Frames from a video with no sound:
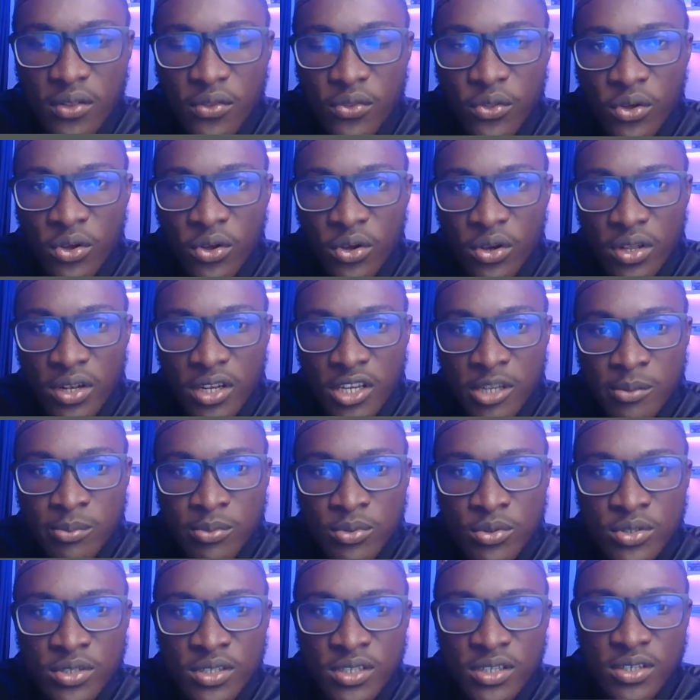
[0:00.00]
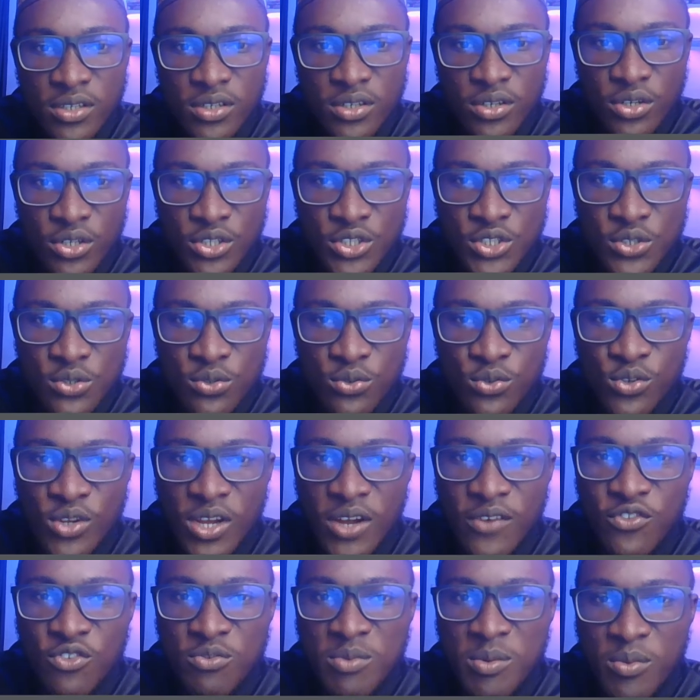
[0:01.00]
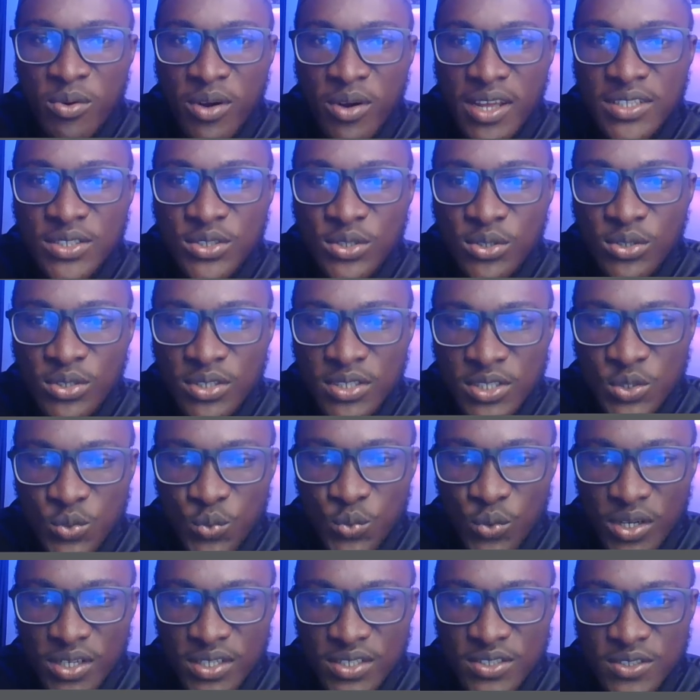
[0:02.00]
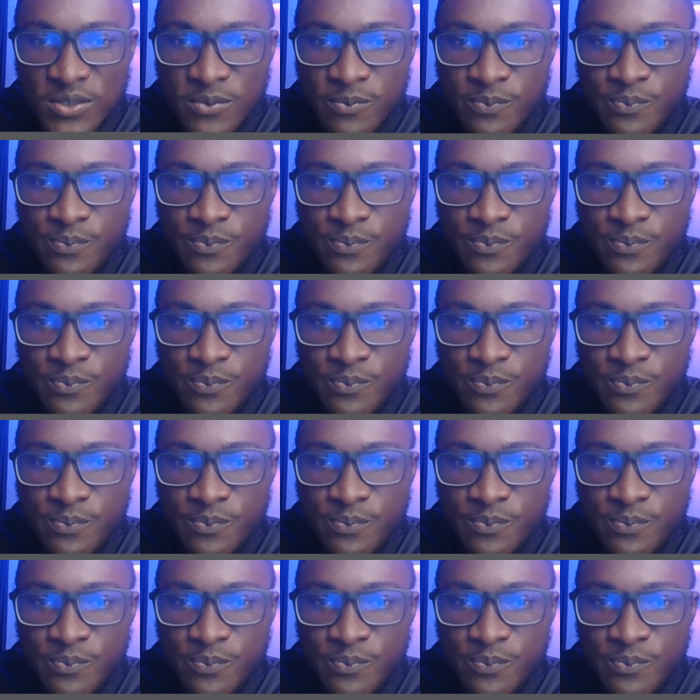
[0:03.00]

talibun, rajulun. You have to memorize all these words.